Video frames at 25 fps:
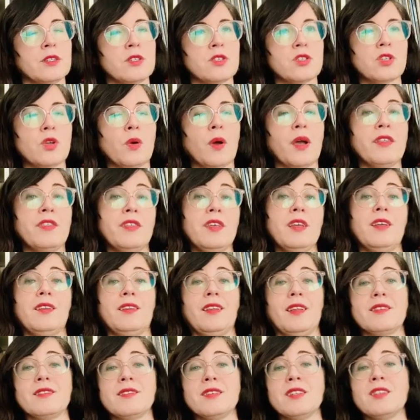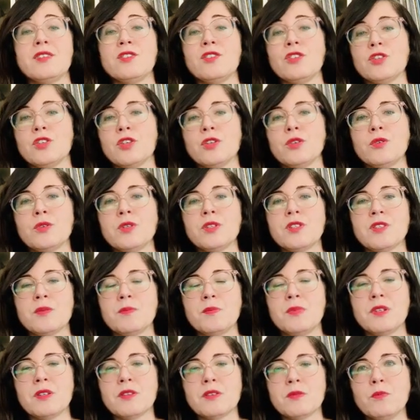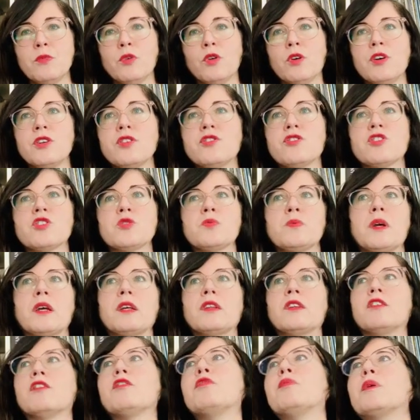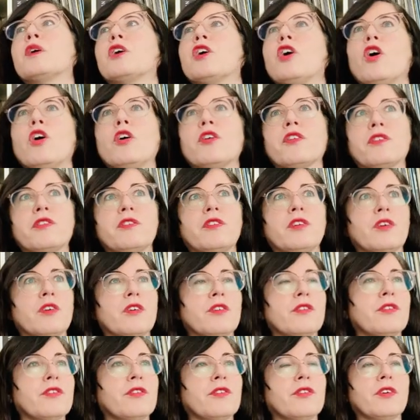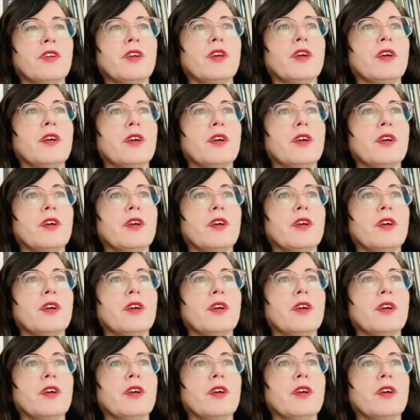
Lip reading: So I think that's it, you know. It's a bit more introspective because there's